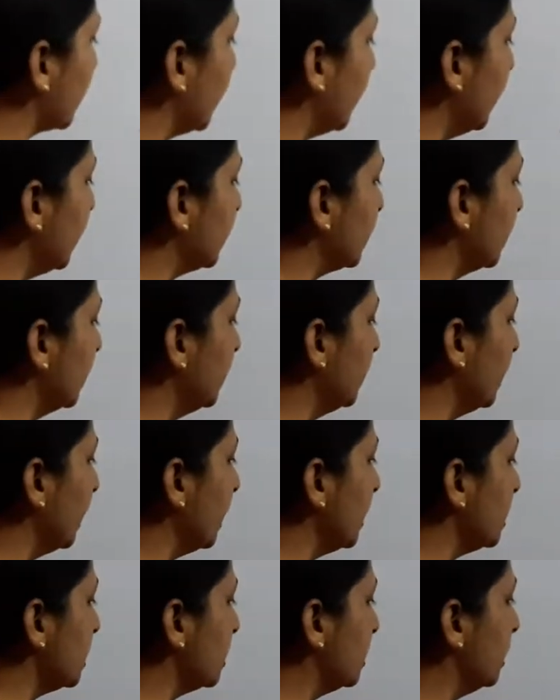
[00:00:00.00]
It
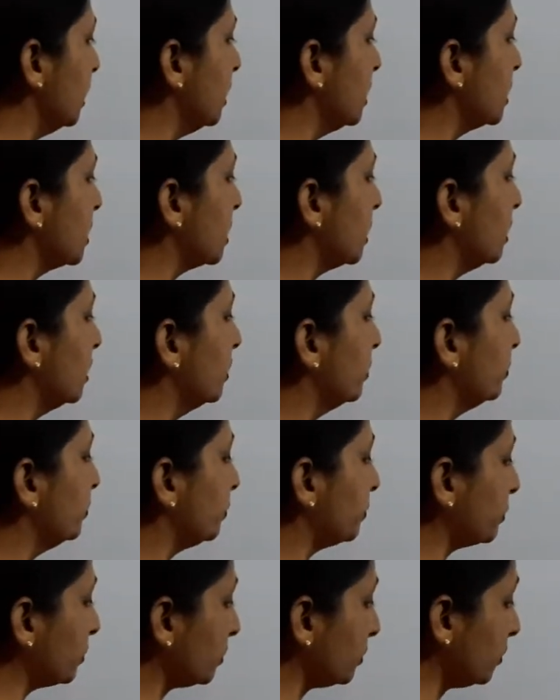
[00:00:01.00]
contains these
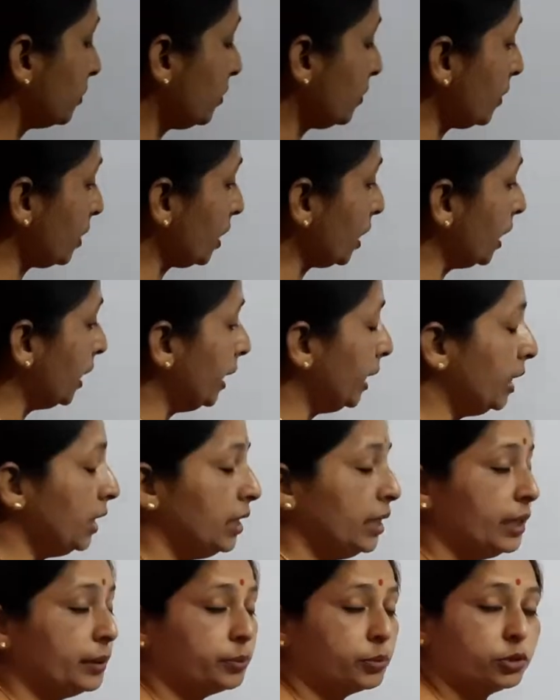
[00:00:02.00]

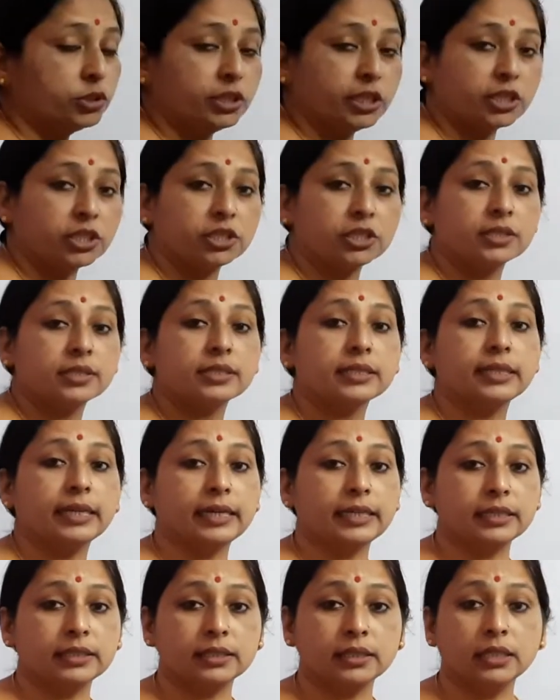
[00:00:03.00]
hair-like projections,
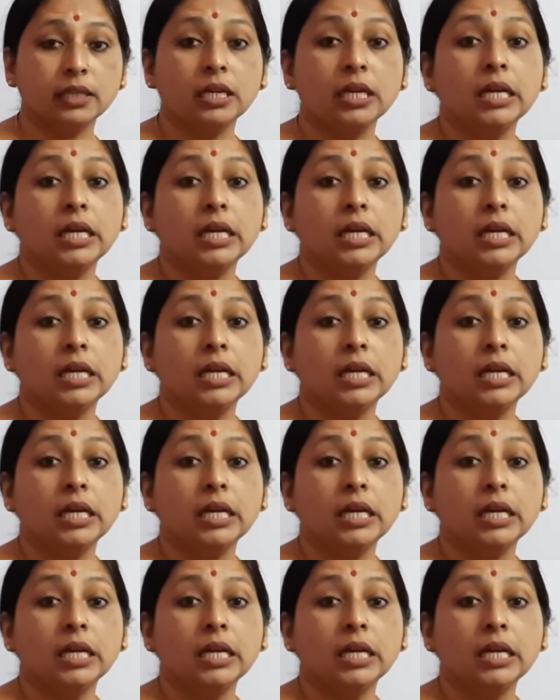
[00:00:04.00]
that is the